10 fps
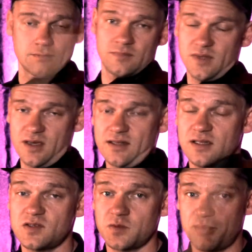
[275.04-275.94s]
yeah, it
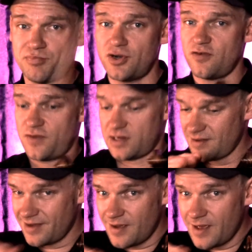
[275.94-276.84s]
needs to be perfect.
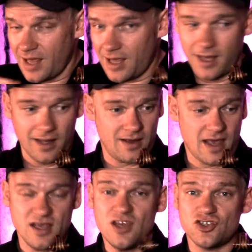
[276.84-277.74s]

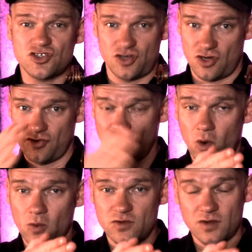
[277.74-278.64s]
Each
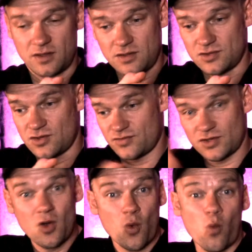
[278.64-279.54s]
note
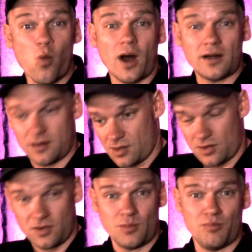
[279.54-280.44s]
deserves one
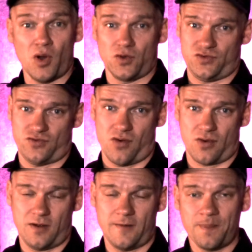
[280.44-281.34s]
bow
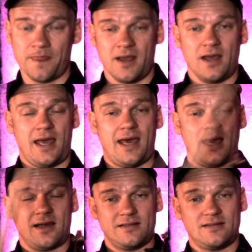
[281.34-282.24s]
stroke.
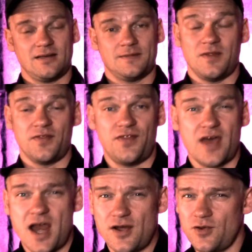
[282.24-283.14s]
And
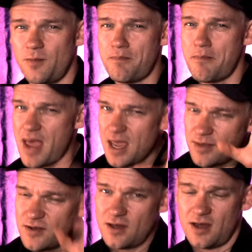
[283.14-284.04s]
there you
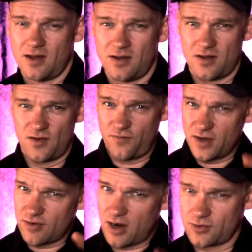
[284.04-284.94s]
maybe
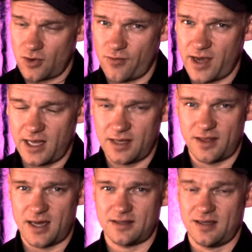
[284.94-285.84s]
figure out already
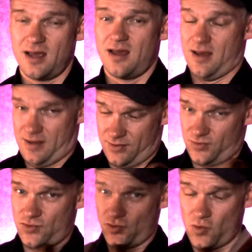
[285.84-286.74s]
that
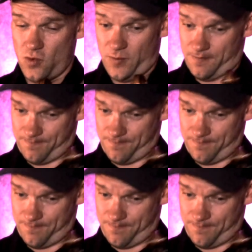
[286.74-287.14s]
to